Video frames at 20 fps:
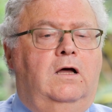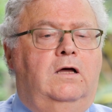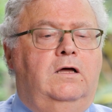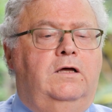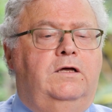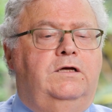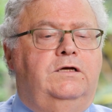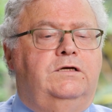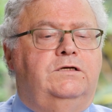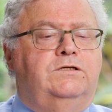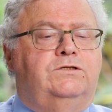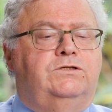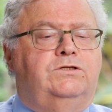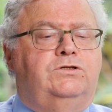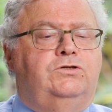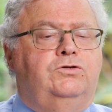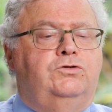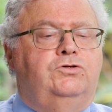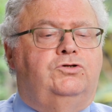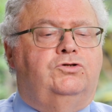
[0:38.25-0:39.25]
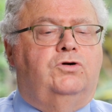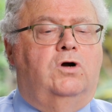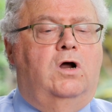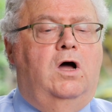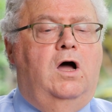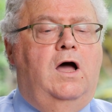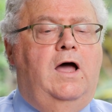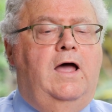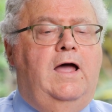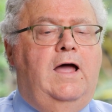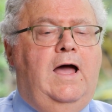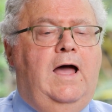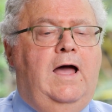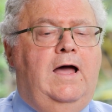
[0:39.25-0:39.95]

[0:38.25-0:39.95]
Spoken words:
is to try